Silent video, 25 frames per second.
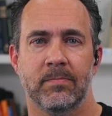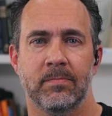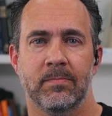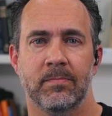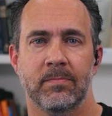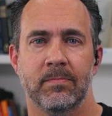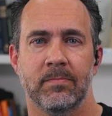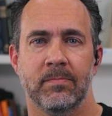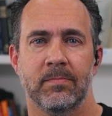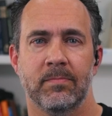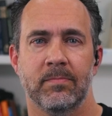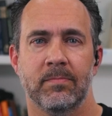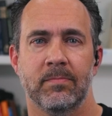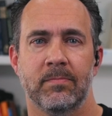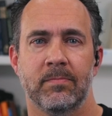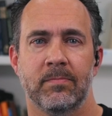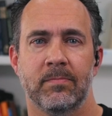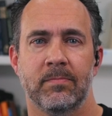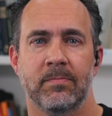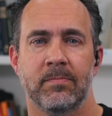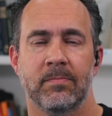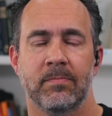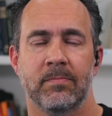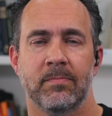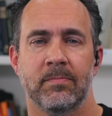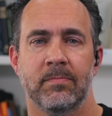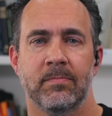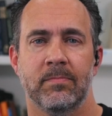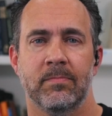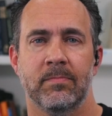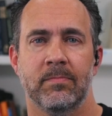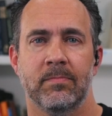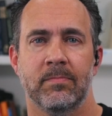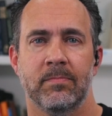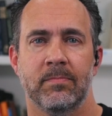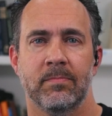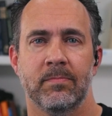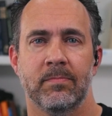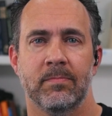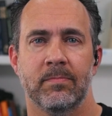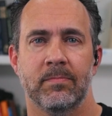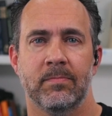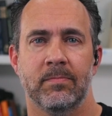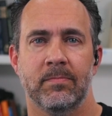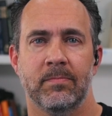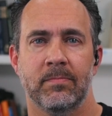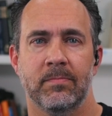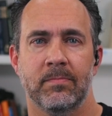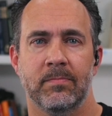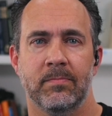
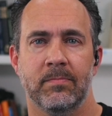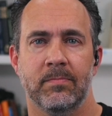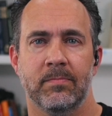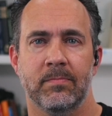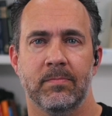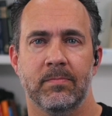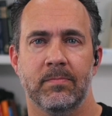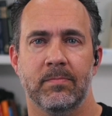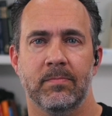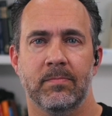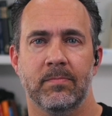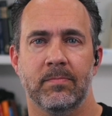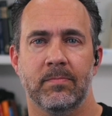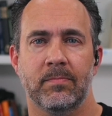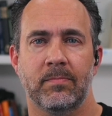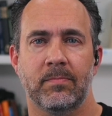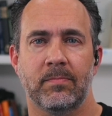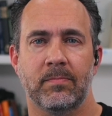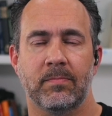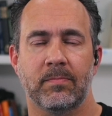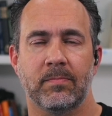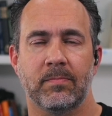This person isn't speaking.